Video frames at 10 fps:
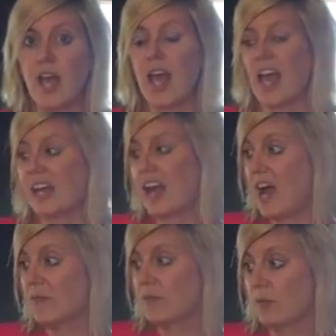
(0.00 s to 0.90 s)
And I
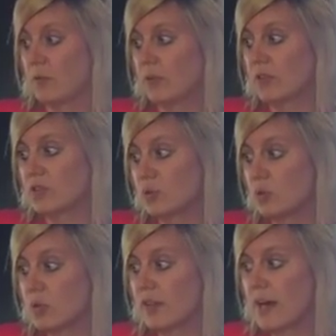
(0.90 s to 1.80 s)
have the
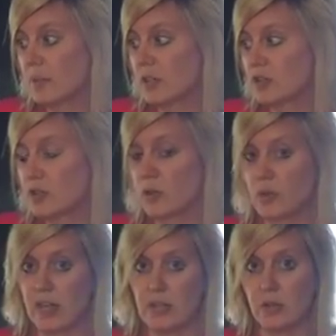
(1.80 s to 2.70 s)
tool that I'm going to show you
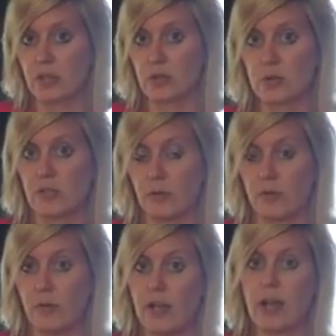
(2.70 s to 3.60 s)
that you can choose for
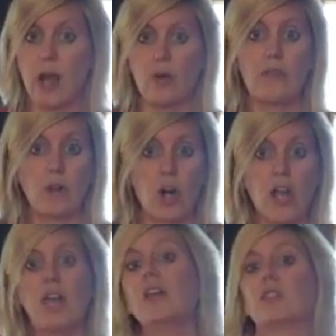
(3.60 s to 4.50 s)
free. However,
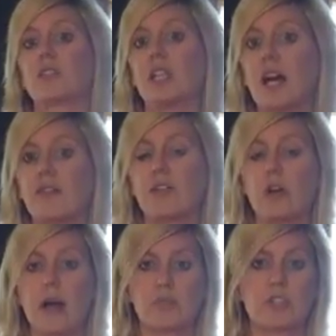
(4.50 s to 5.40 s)
there's a lot of other
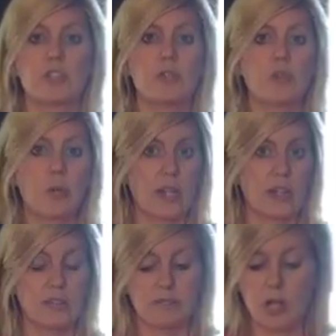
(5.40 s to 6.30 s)
options too that we
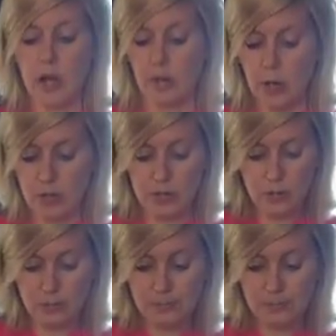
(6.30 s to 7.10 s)
can talk about too.